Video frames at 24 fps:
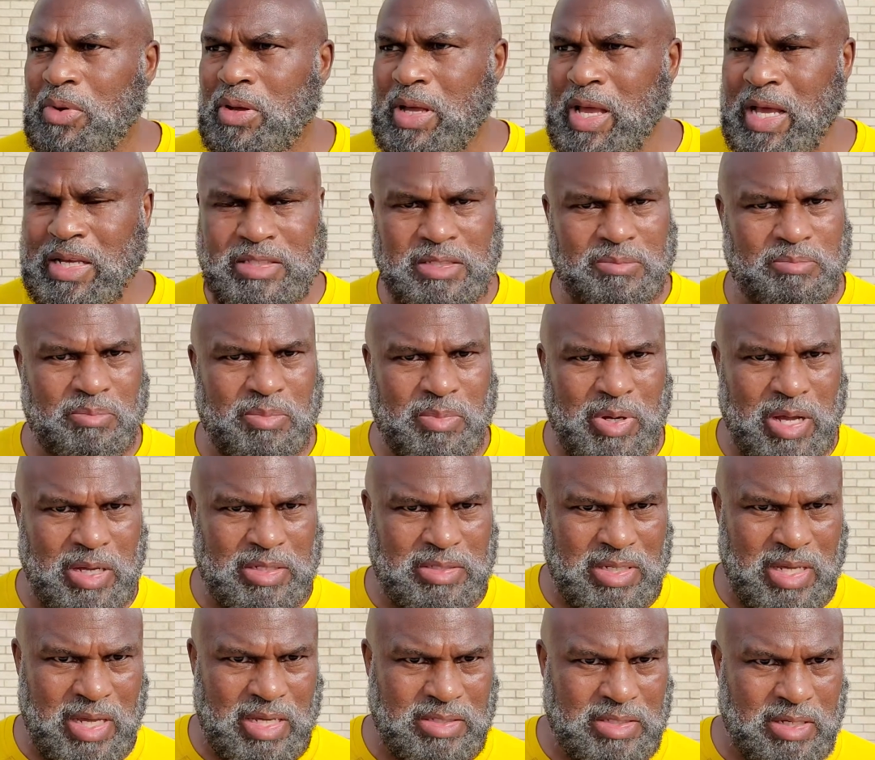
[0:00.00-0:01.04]
As a
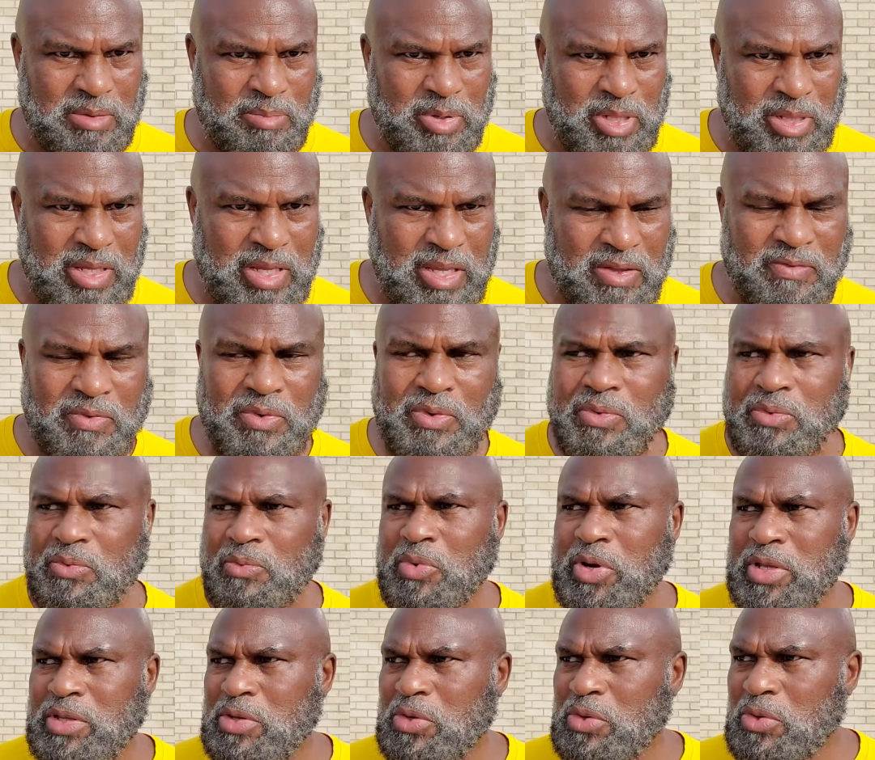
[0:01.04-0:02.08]
as, as a believer,
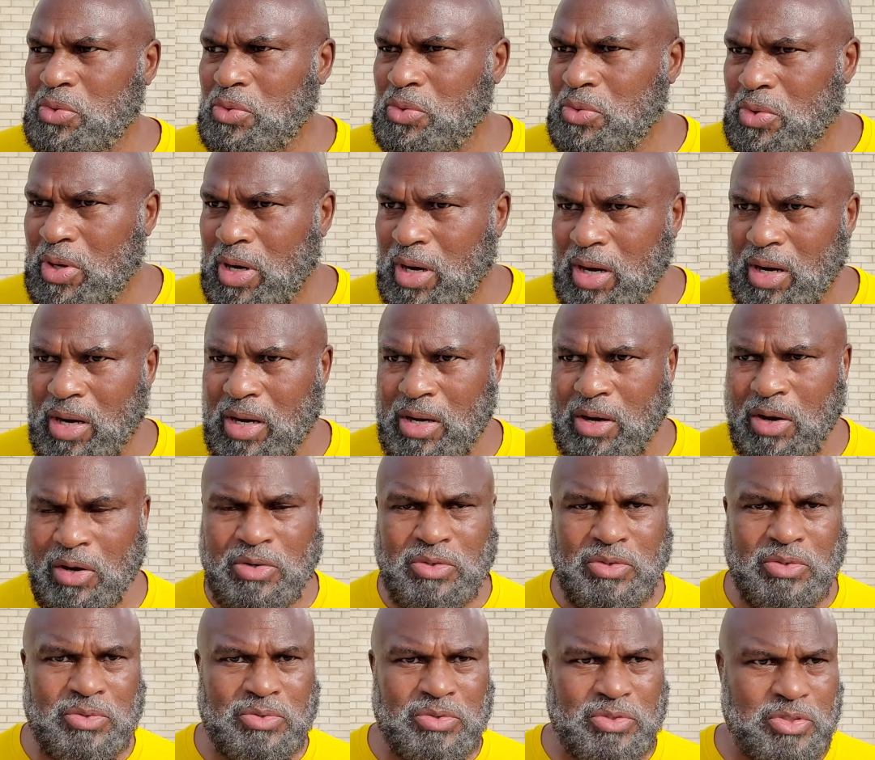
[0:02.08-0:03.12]
when you uh,
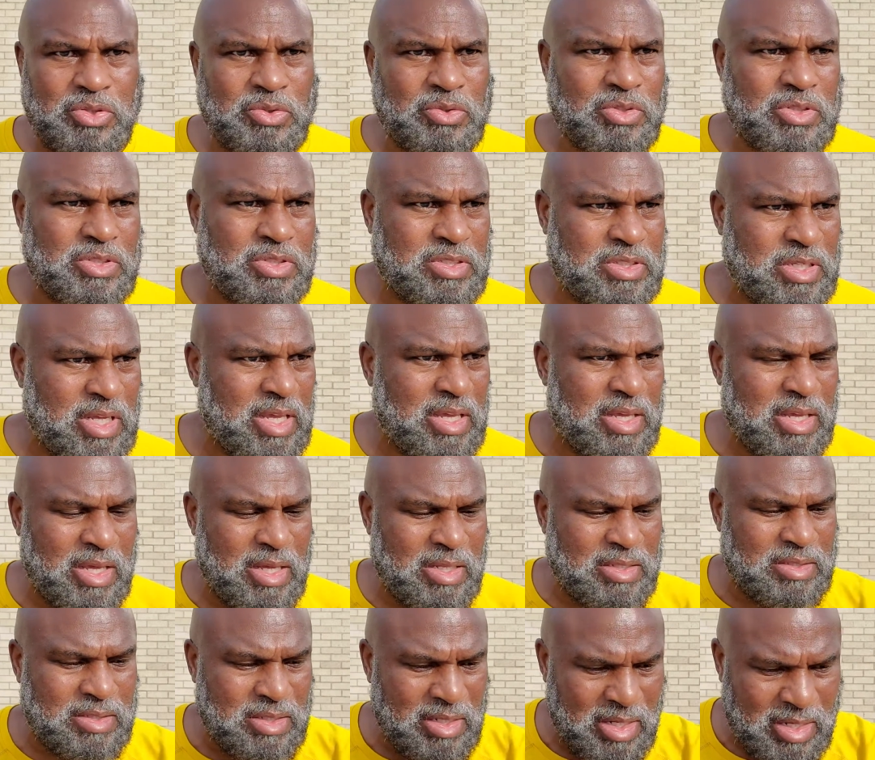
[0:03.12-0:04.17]
go to the sink
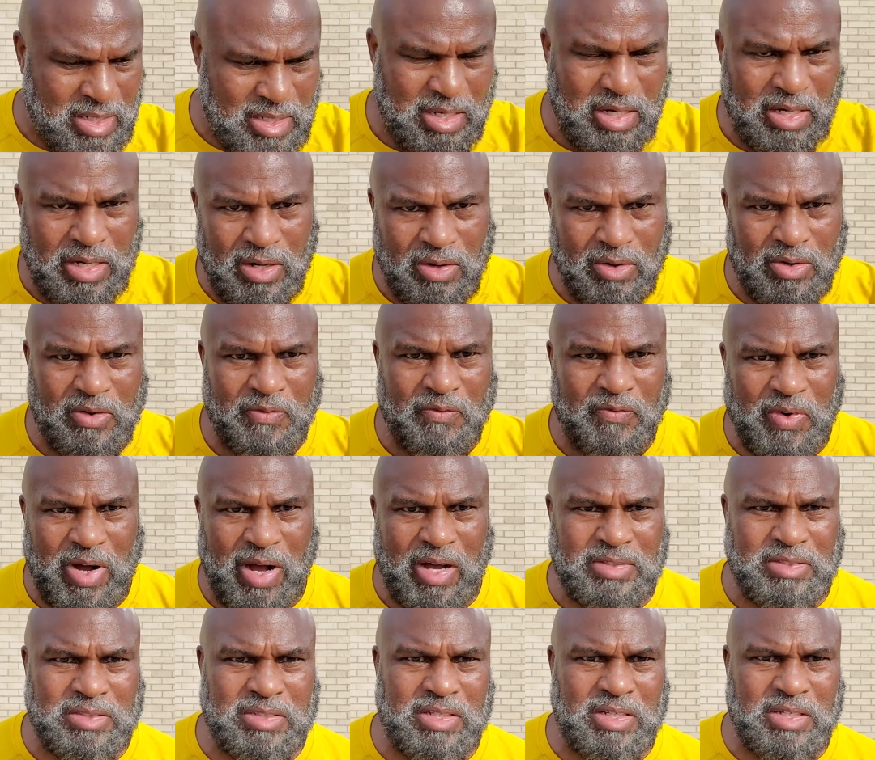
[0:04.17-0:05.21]
and, and cut on the
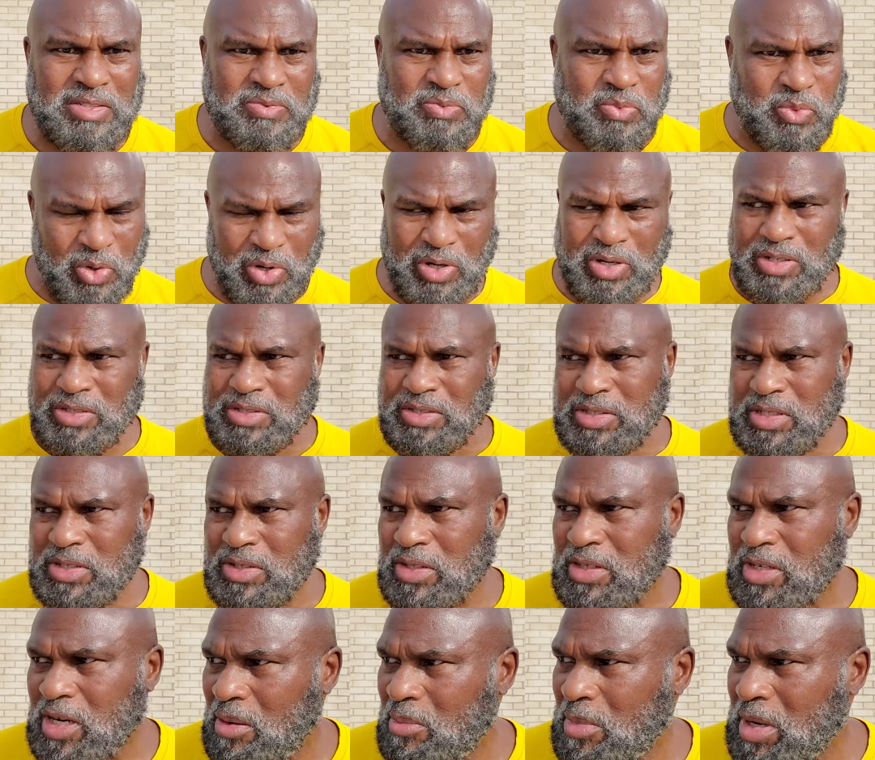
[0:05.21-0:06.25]
faucet, is water still
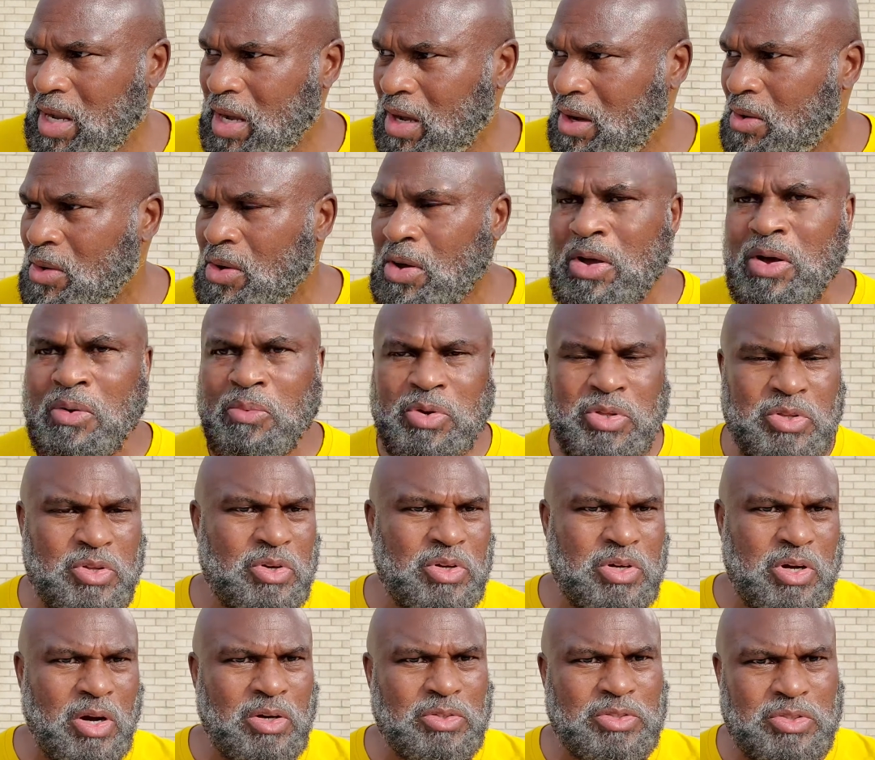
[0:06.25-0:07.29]
coming out? When you
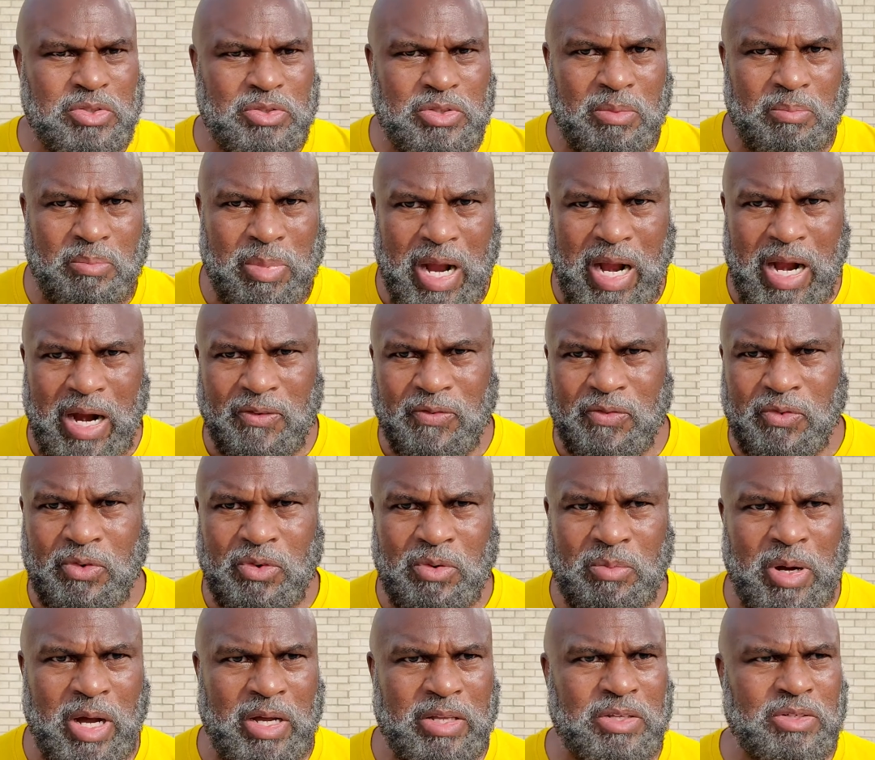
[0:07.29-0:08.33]
go to the
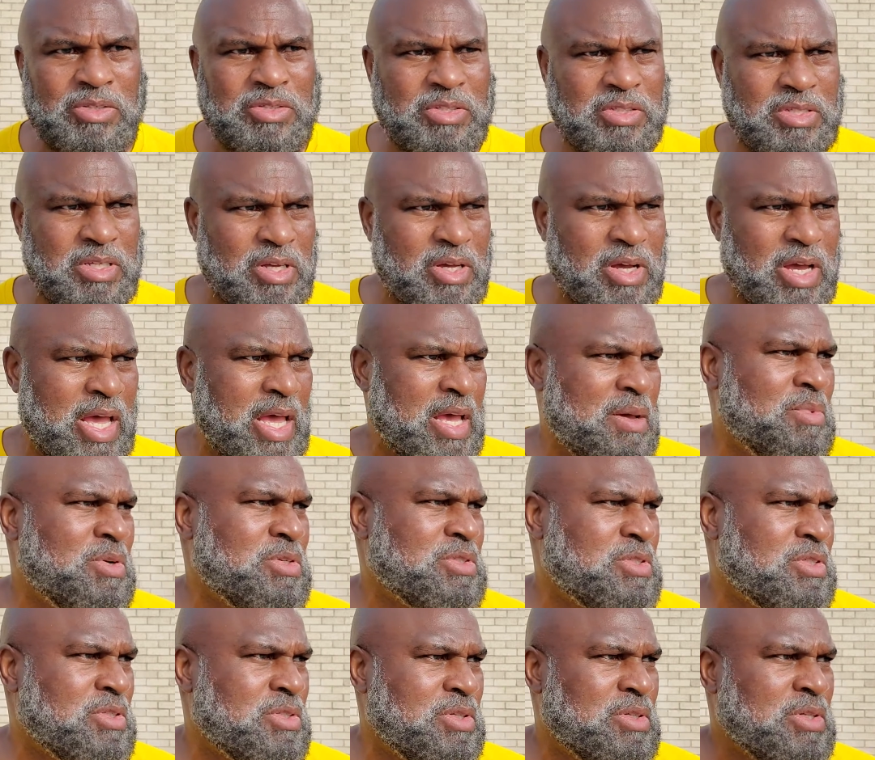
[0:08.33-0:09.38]
bathroom, are you still able
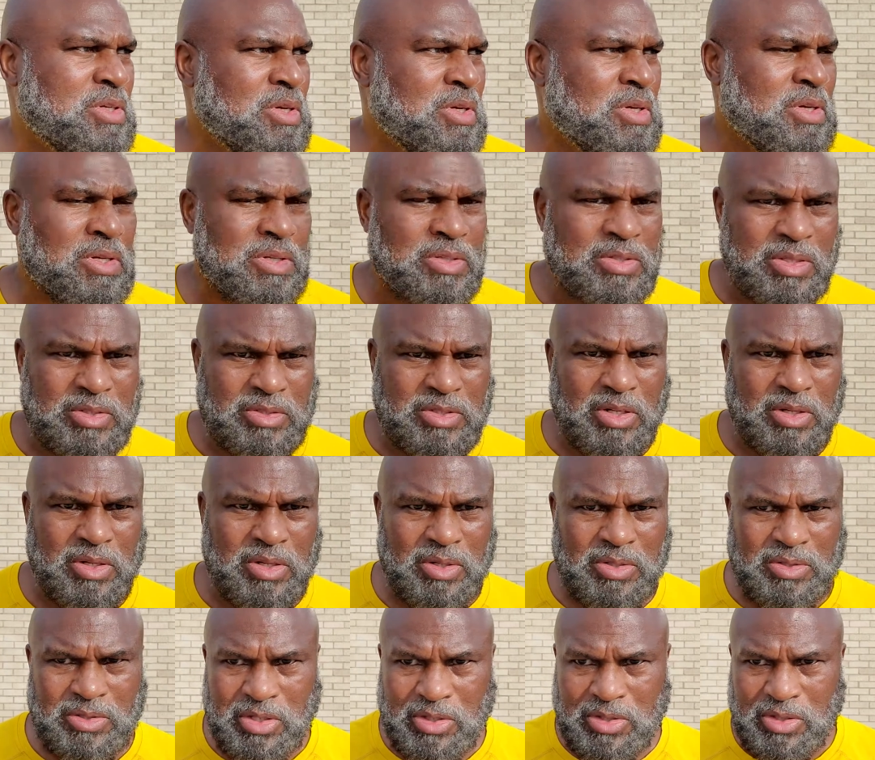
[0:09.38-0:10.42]
to
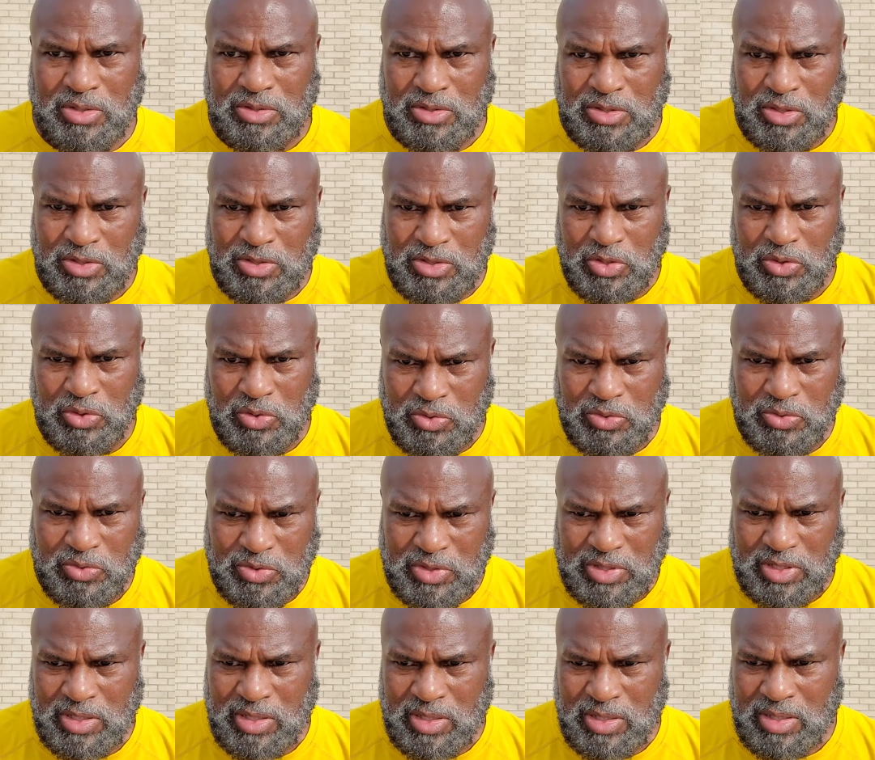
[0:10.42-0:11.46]
to to to
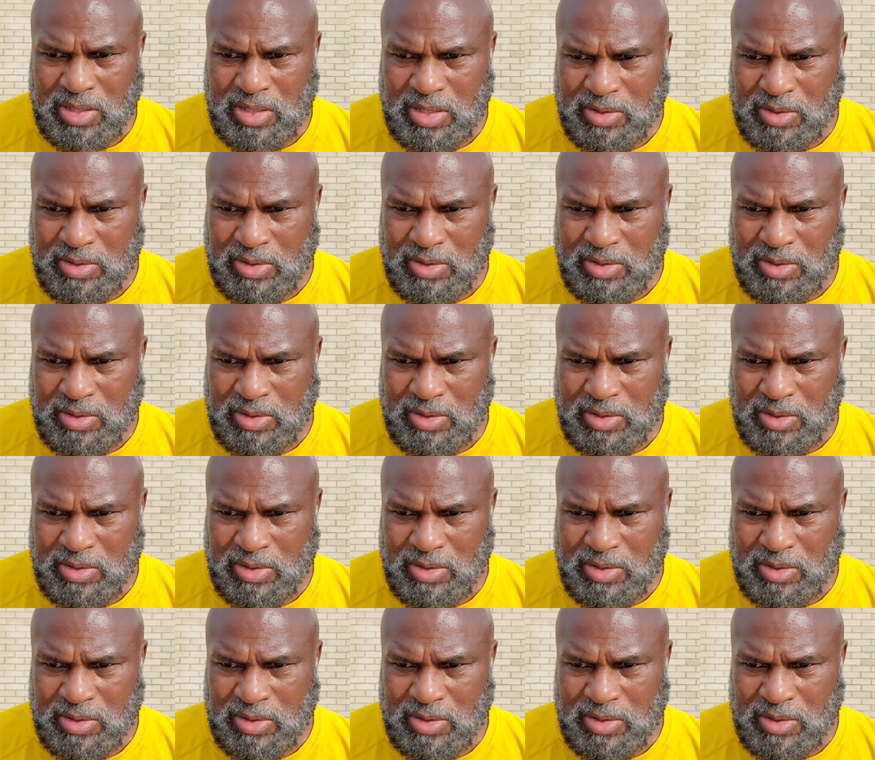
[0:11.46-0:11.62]
use it